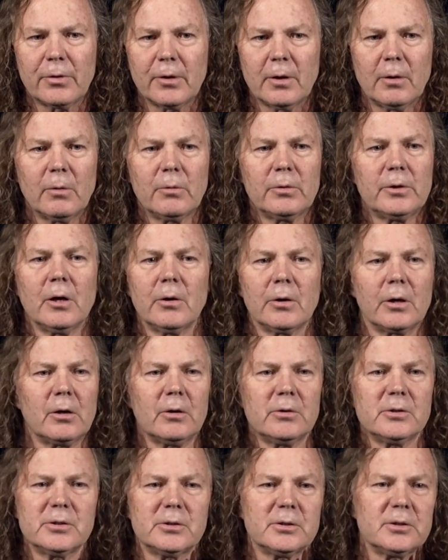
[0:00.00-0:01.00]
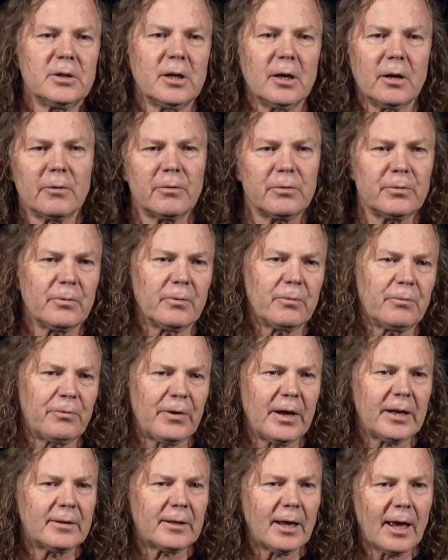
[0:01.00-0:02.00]
the
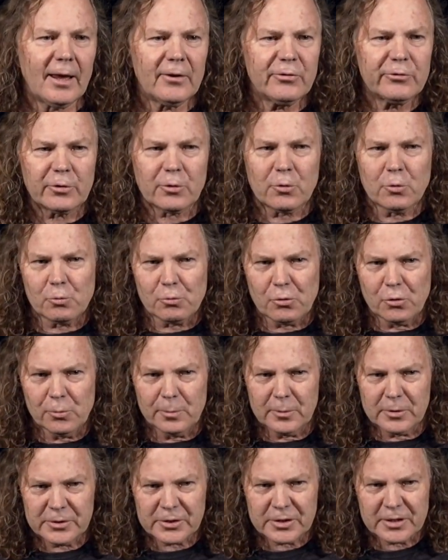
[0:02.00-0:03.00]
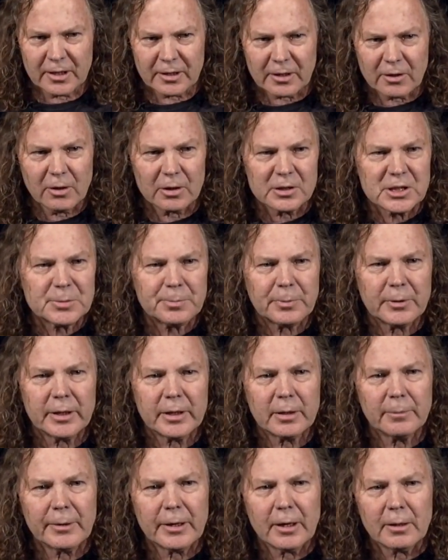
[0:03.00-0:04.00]
fantastical rumors that got
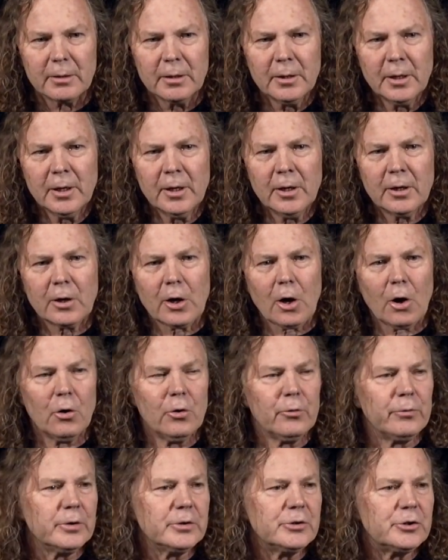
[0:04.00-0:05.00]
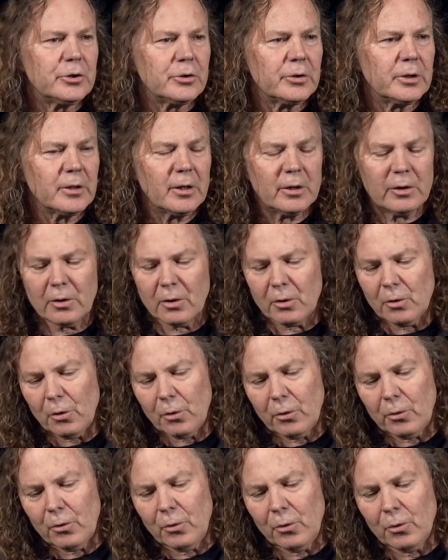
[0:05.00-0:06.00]
spread about COVID during the
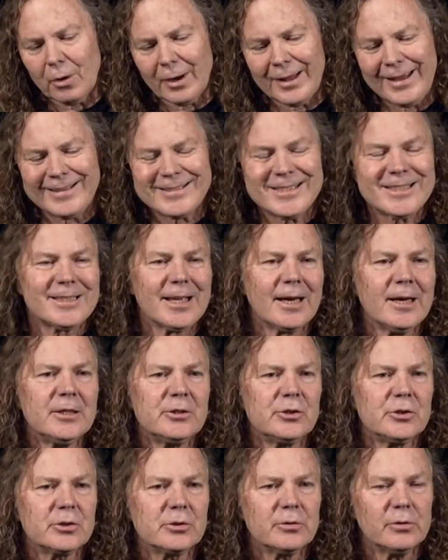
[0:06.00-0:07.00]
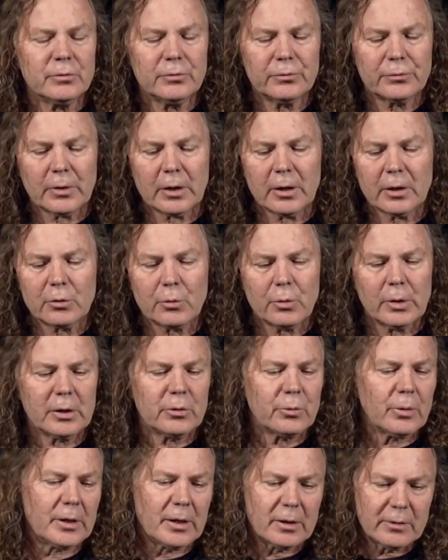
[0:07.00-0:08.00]
early stages of
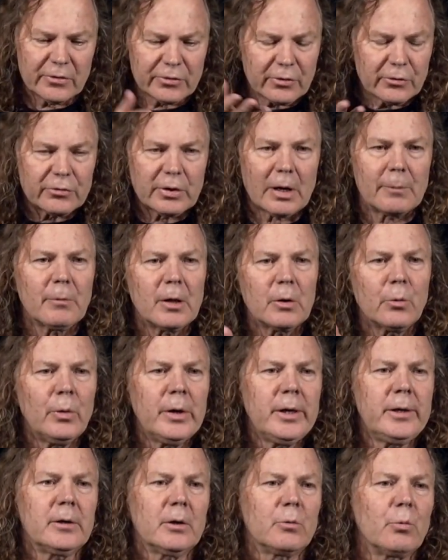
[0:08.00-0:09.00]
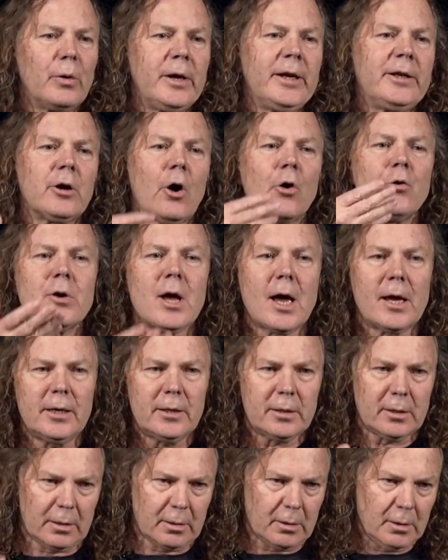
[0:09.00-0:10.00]
2020. And this was something we did. We
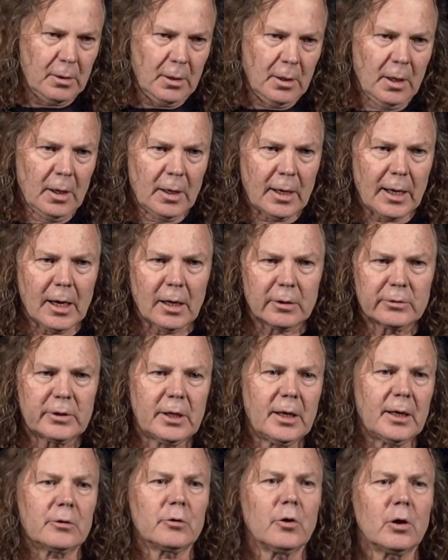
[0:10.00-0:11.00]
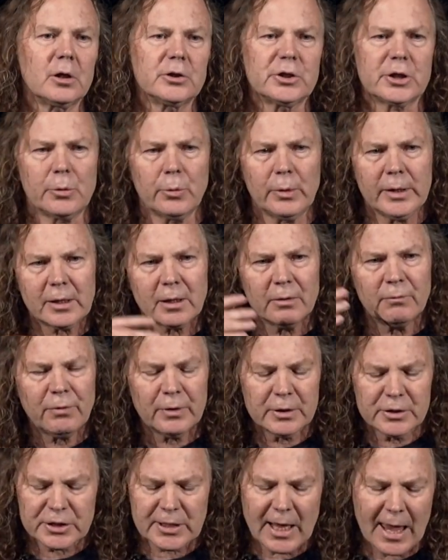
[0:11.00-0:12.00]
donated our technology. We
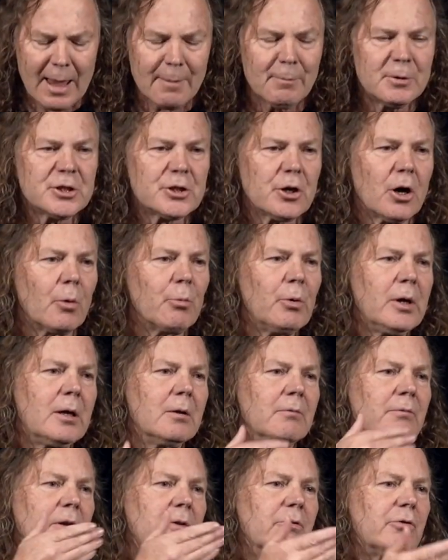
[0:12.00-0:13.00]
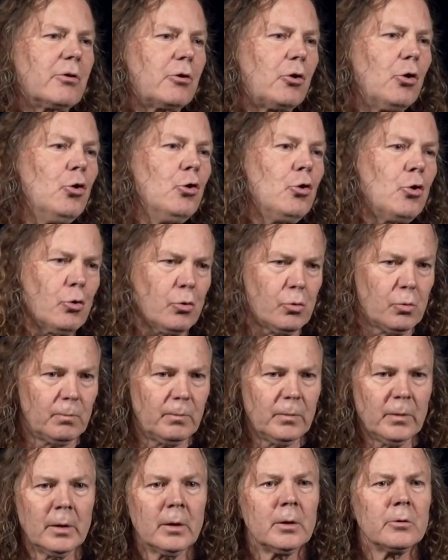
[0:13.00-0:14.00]
convinced Amazon, we convinced Google,
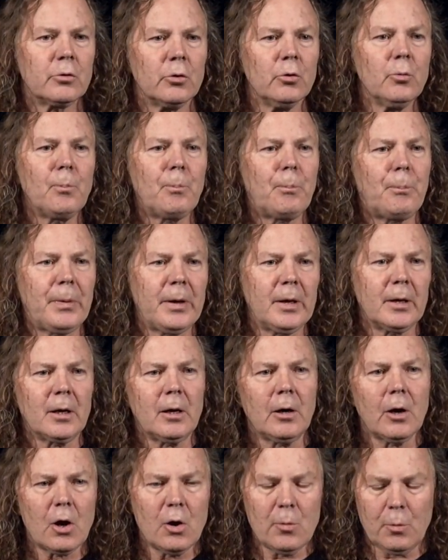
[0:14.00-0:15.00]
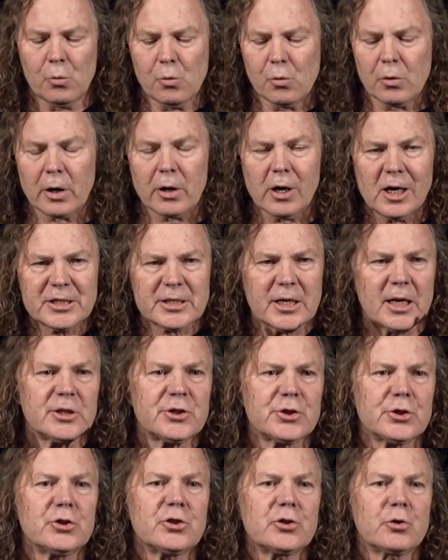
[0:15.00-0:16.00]
two big global
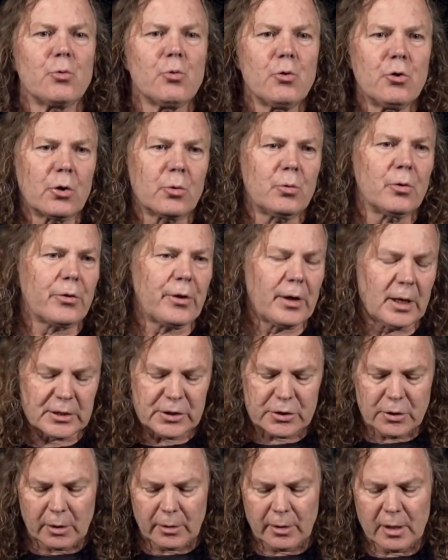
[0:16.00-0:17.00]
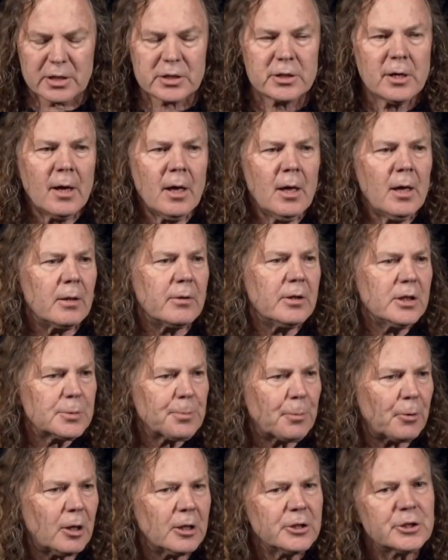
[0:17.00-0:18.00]
organizations, to work with us on this
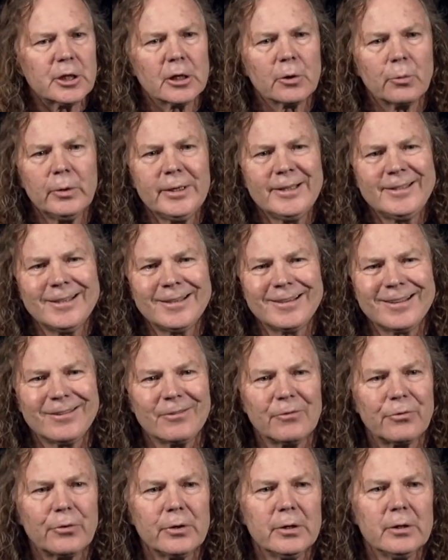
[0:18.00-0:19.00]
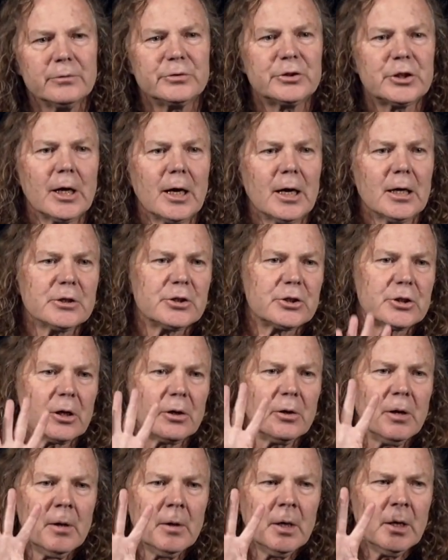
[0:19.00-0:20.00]
project. We did it free of charge.
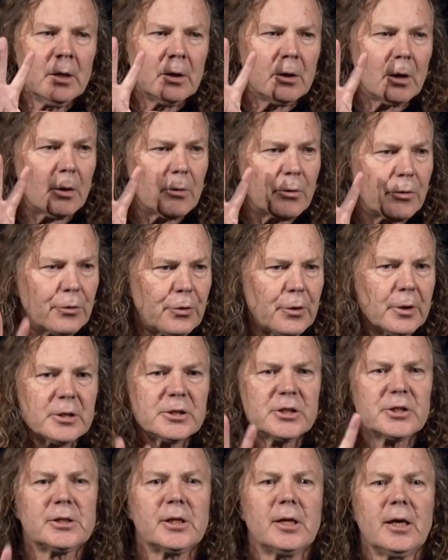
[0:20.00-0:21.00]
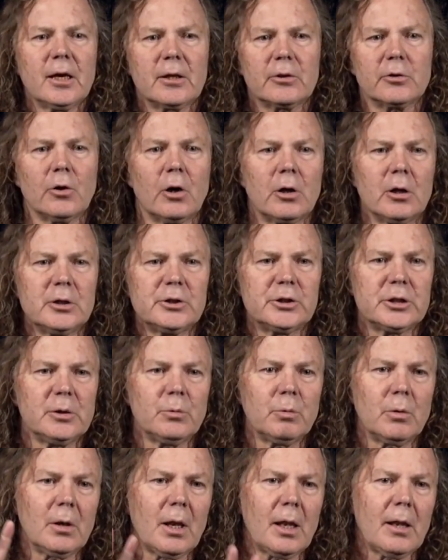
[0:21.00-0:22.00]
So, this technology
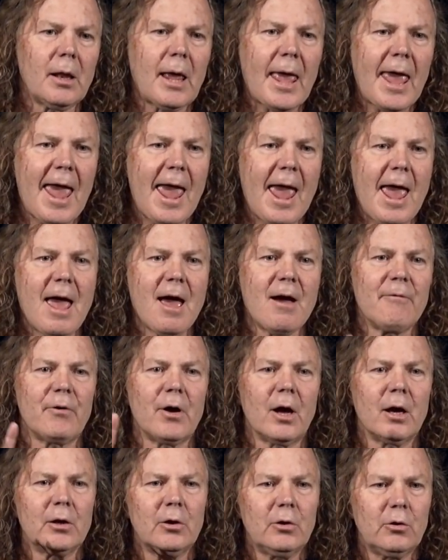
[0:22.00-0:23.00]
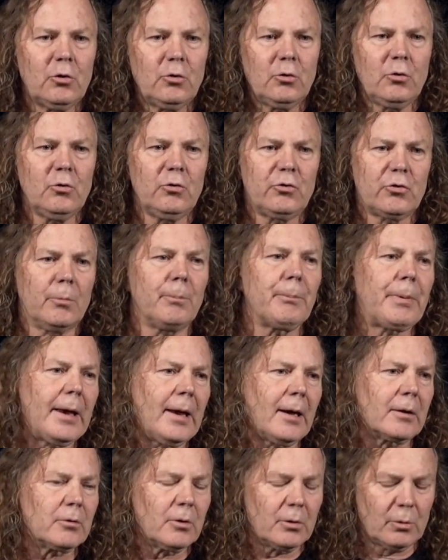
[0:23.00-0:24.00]
will have a huge
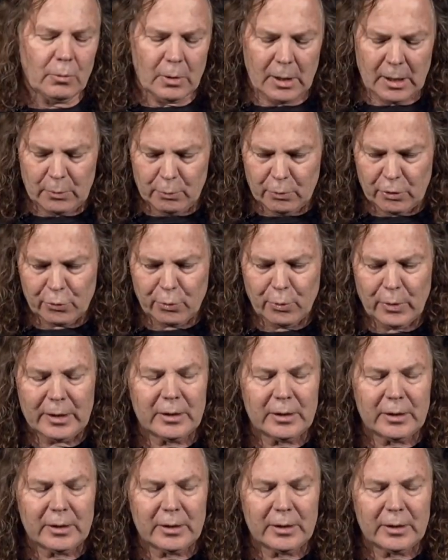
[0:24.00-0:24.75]
impact on the way in which we